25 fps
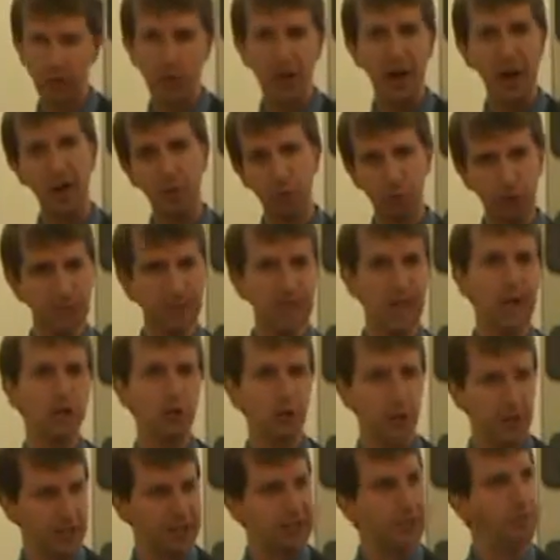whereas
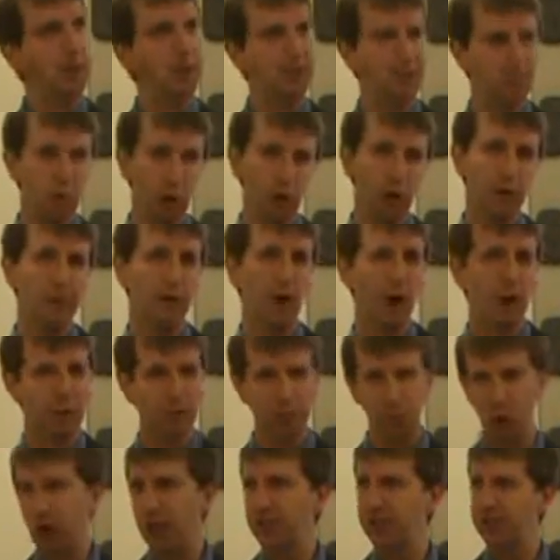actually it's a much more
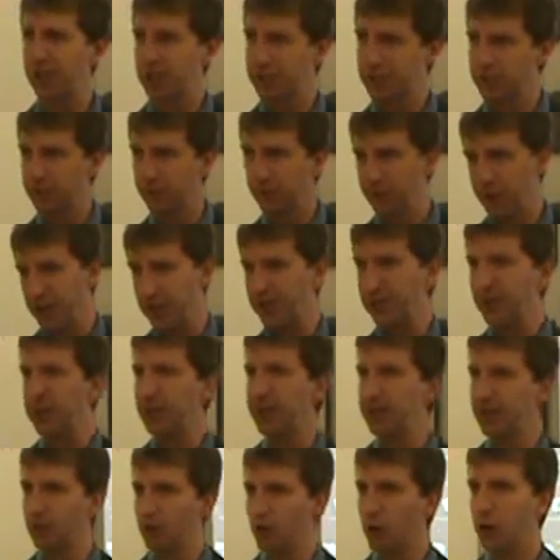involved process of
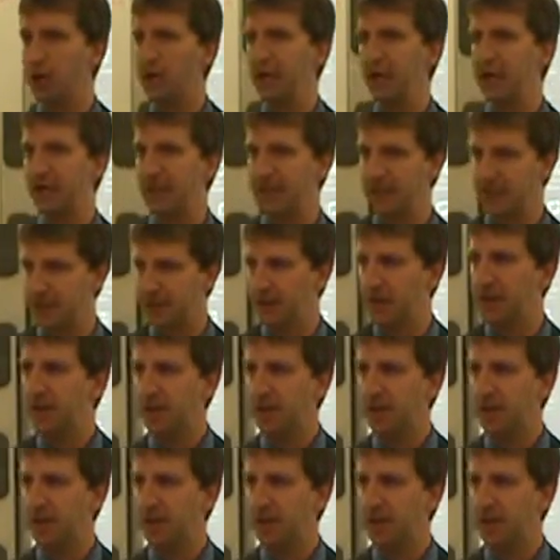thinking and learning and